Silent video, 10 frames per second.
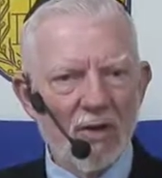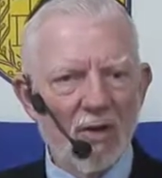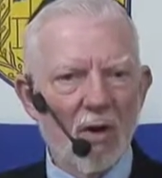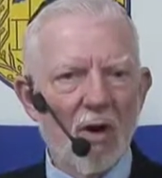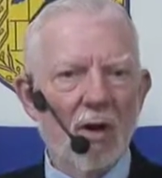
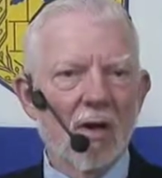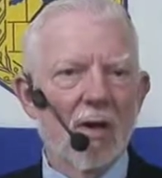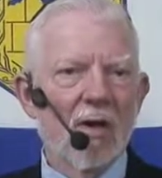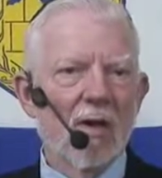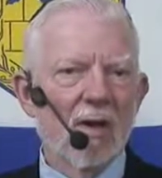you are
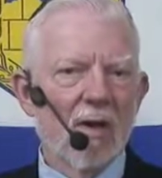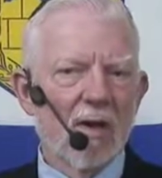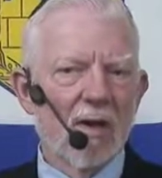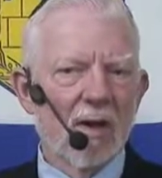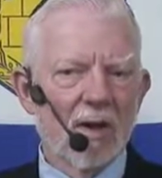
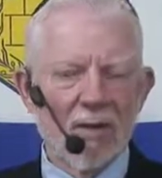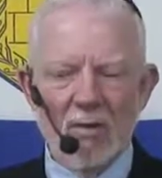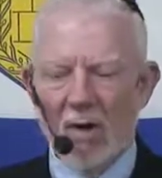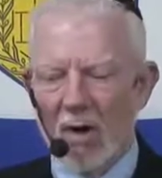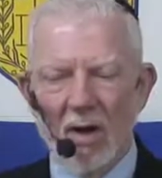you
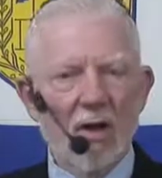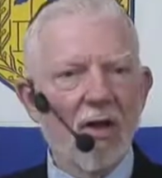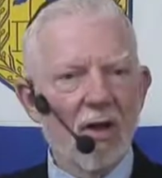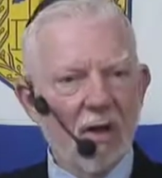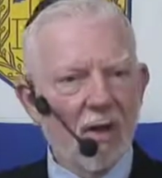are
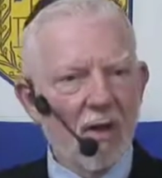unclean.